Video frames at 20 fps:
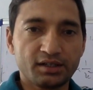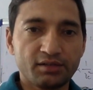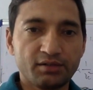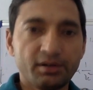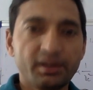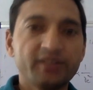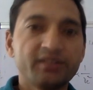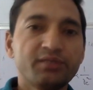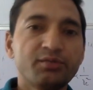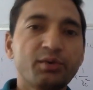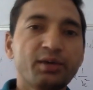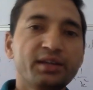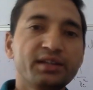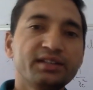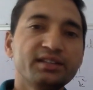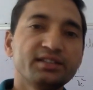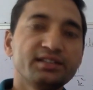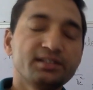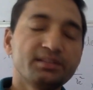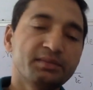Why
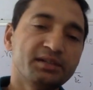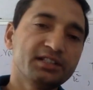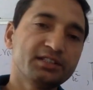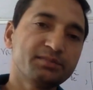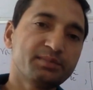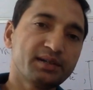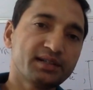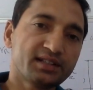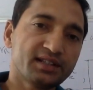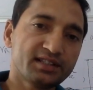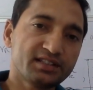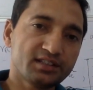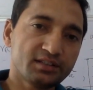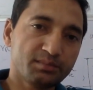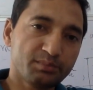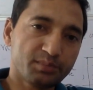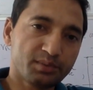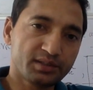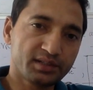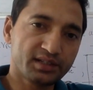this Raman spectra is
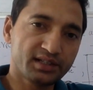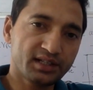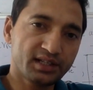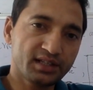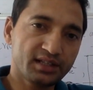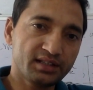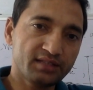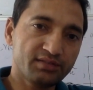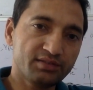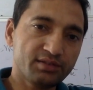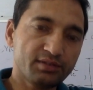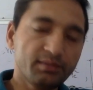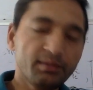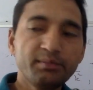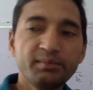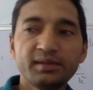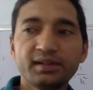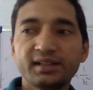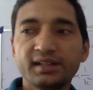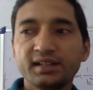important. If you
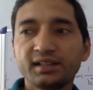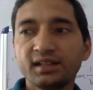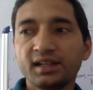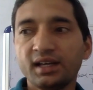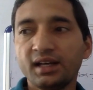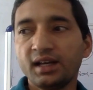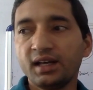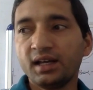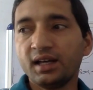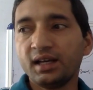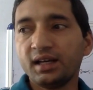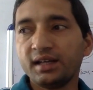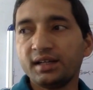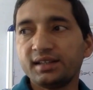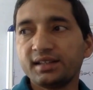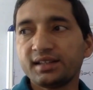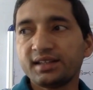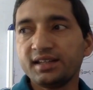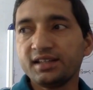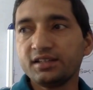remember that
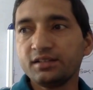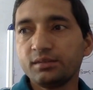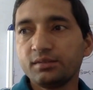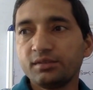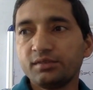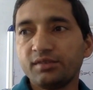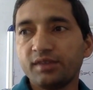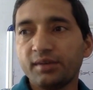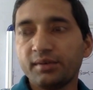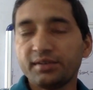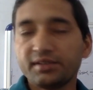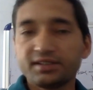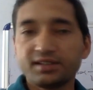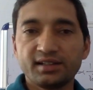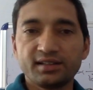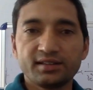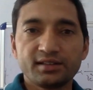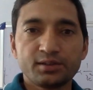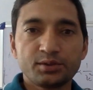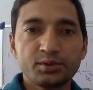In the case of the vibration
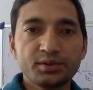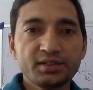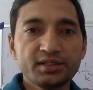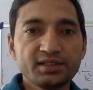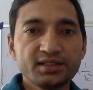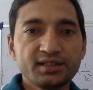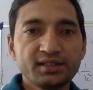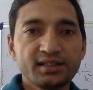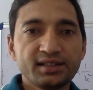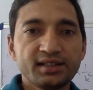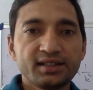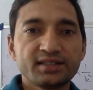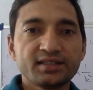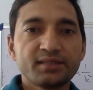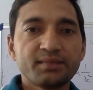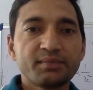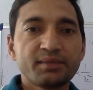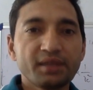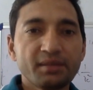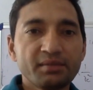and the rotational, there is
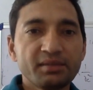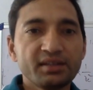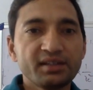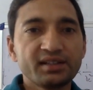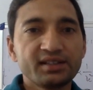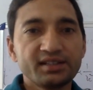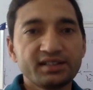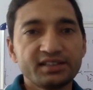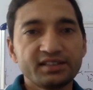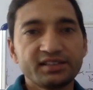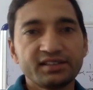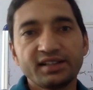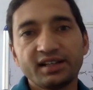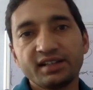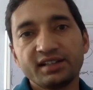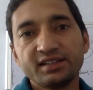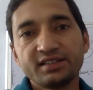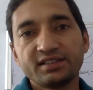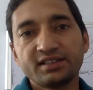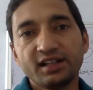a primary condition
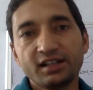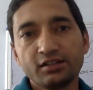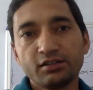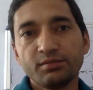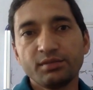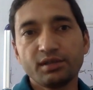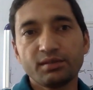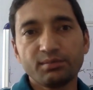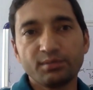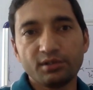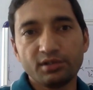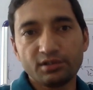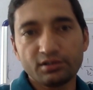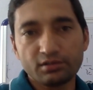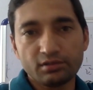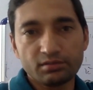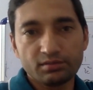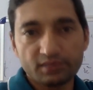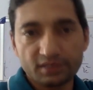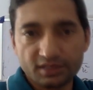that this diatomic
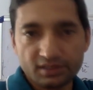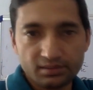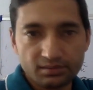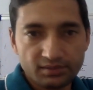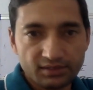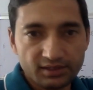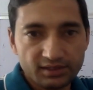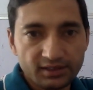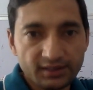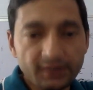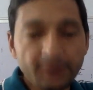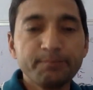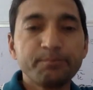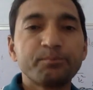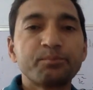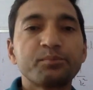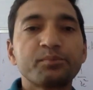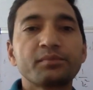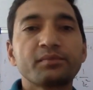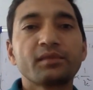molecule must be
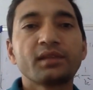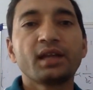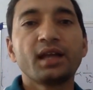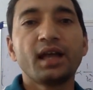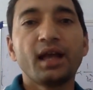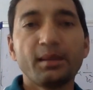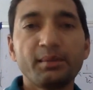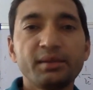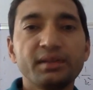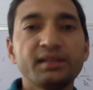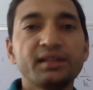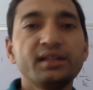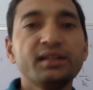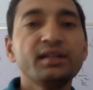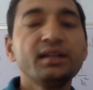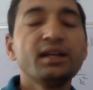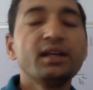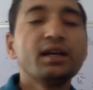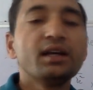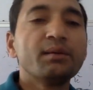having
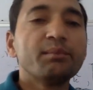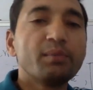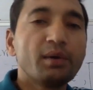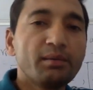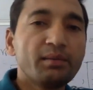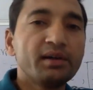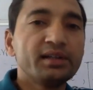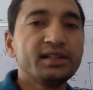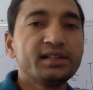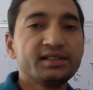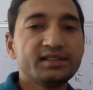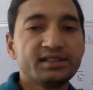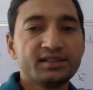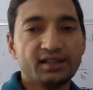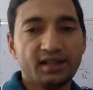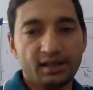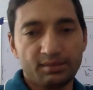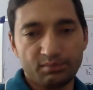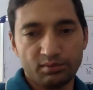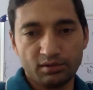the permanent
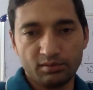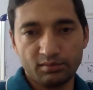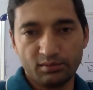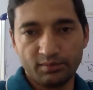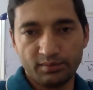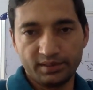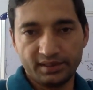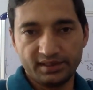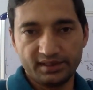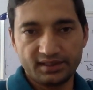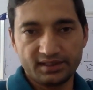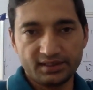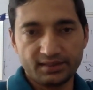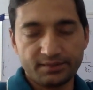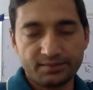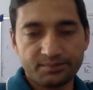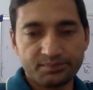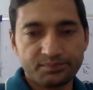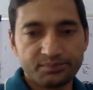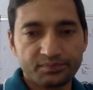dipole moment.
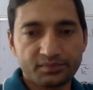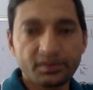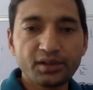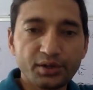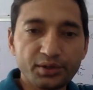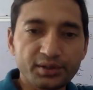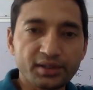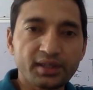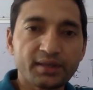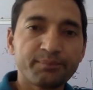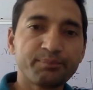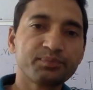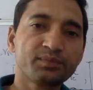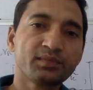Okay.